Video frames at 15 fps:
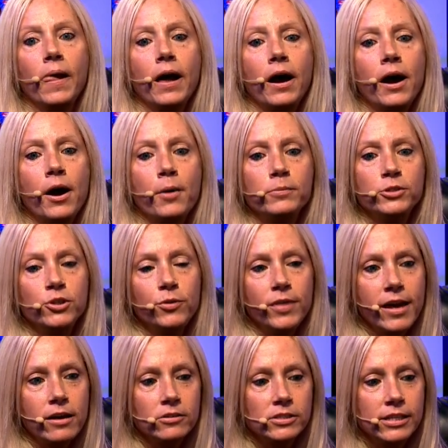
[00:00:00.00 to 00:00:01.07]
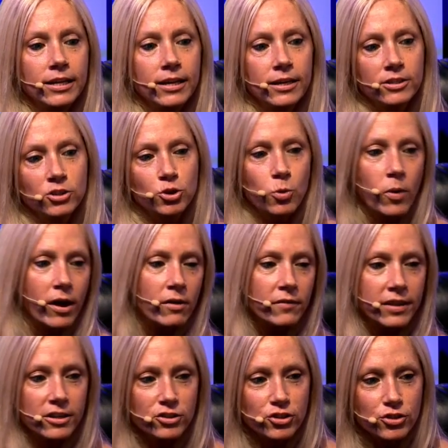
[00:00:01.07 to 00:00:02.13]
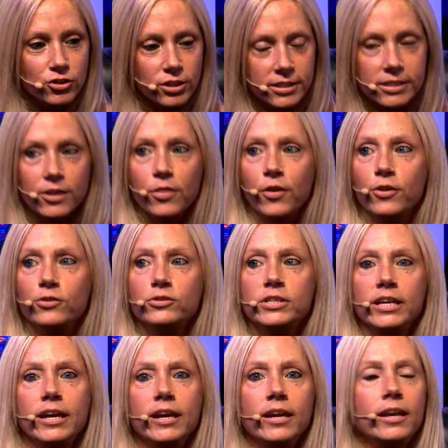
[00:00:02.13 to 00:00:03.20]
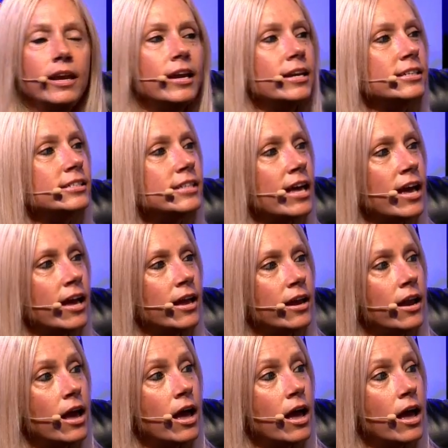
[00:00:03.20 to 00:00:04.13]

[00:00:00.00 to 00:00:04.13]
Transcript: 2012-ish into 13, he said,